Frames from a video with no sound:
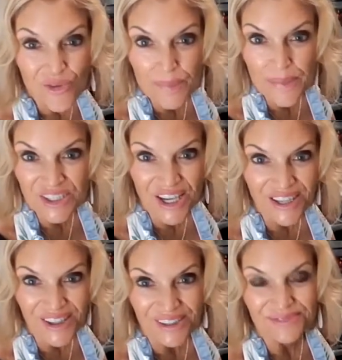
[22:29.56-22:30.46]
for my
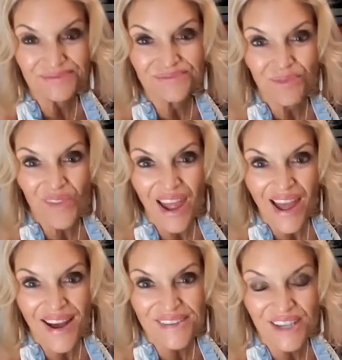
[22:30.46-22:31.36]
channel.
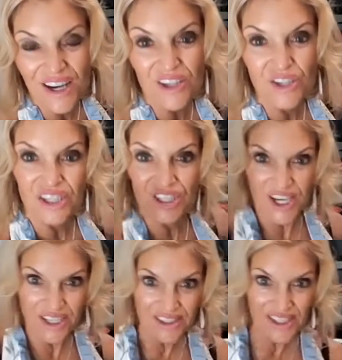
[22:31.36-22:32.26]
And you can
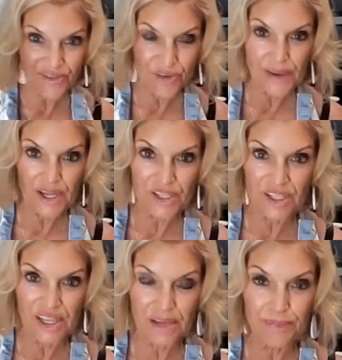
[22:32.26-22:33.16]
check the
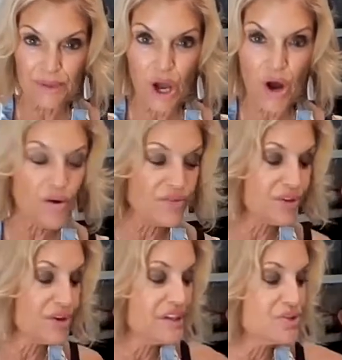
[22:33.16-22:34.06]
information link below if
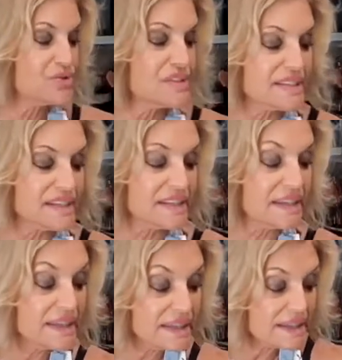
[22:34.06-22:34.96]
you're
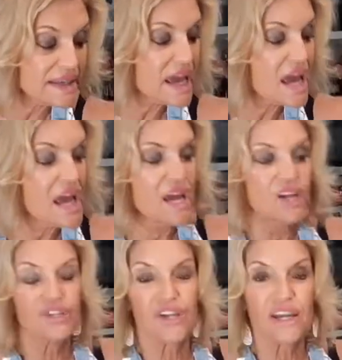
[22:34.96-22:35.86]
interested in
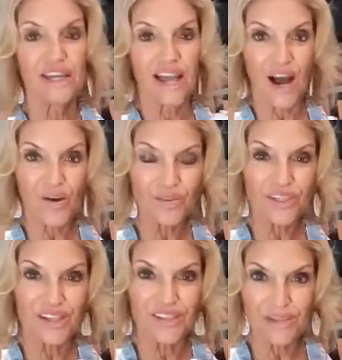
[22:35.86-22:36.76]
checking out
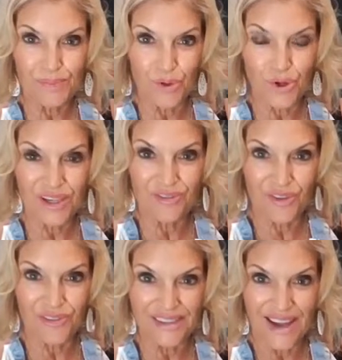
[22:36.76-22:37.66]
Simple Cooking
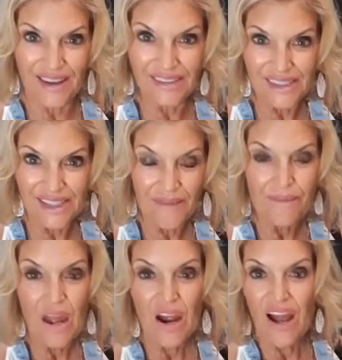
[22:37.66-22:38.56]
for Vitality.
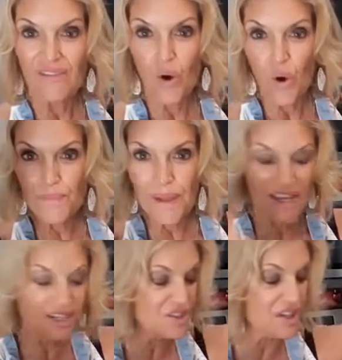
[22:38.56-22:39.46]
I have a whole
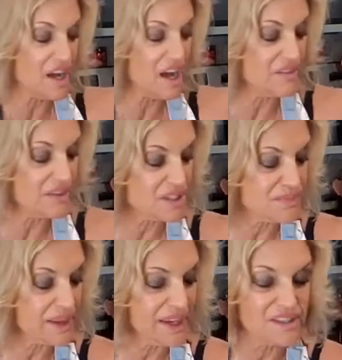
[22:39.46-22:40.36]
page that kind of
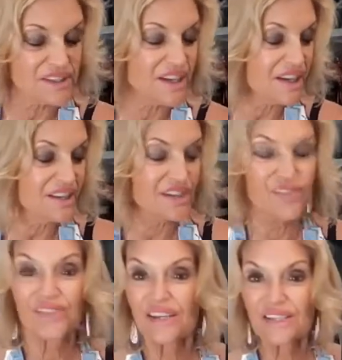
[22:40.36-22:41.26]
explains
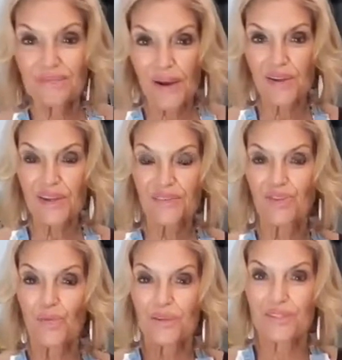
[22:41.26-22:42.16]
different things about it,
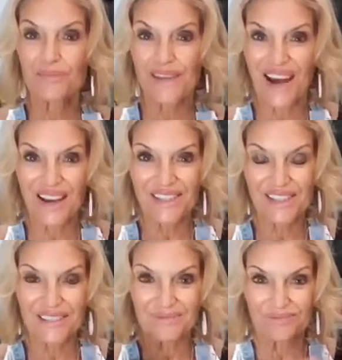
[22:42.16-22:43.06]
the wisdom behind
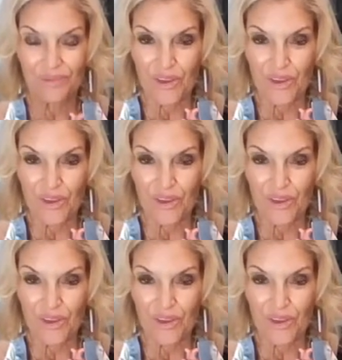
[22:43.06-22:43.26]
it.